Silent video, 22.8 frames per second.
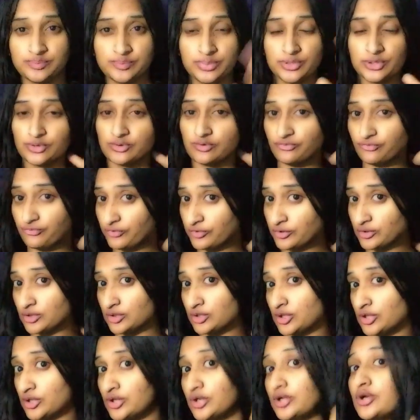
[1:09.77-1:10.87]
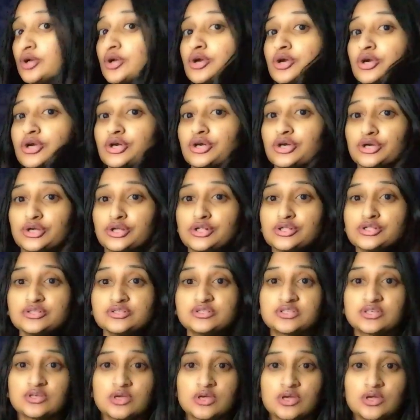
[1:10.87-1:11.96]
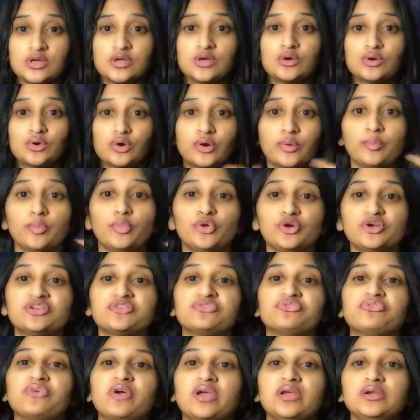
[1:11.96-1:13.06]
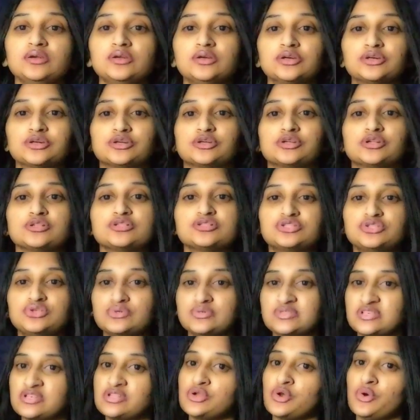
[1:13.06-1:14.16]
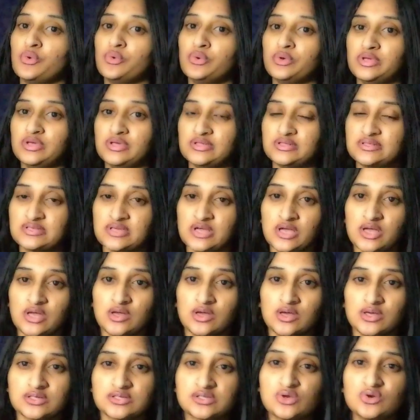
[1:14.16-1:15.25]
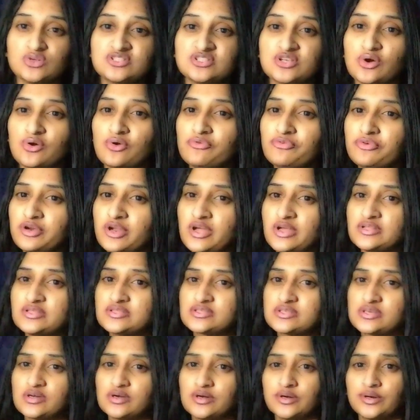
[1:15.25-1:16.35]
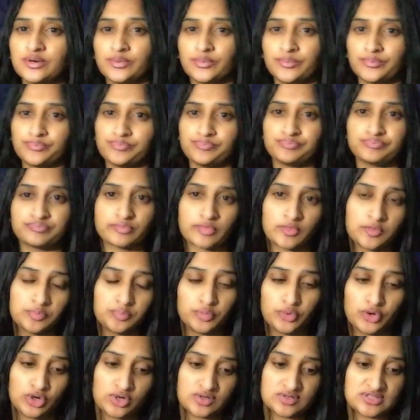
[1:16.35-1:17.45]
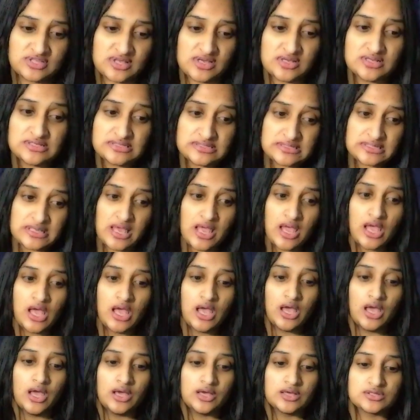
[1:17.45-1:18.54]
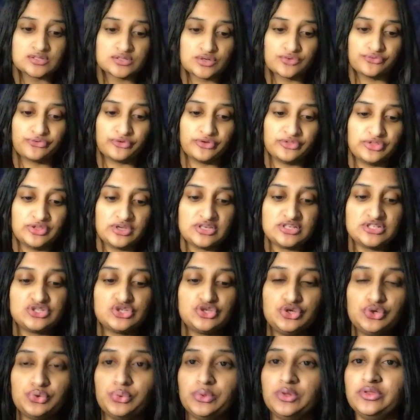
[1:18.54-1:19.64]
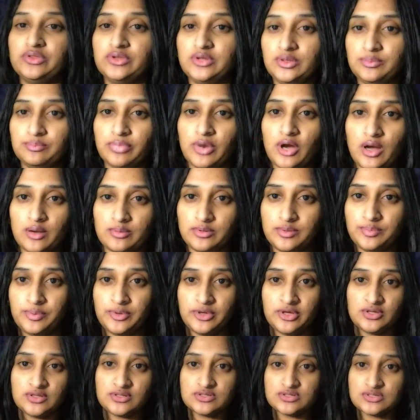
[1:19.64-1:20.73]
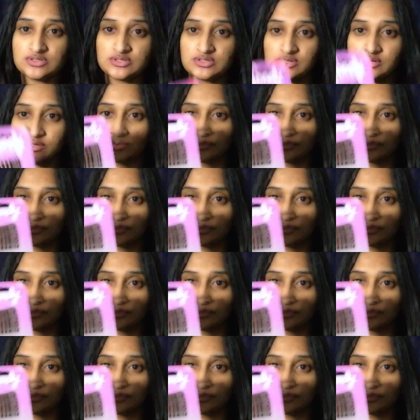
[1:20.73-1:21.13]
beautiful curls or more defined curls using no heat. So it's an overnight process. So for this you will need bobby pins.